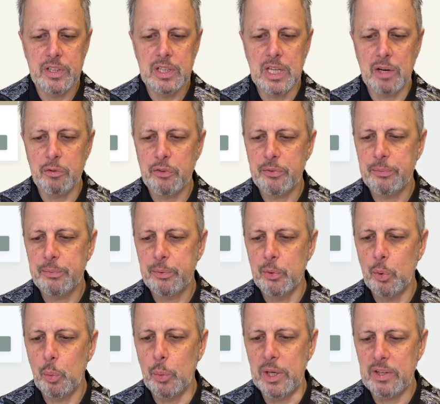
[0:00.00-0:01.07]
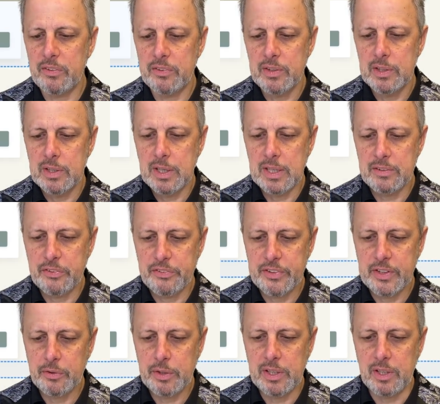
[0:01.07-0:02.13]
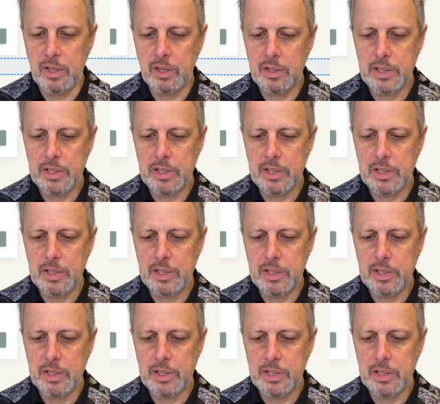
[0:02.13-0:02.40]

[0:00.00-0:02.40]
Now it's full width and still here,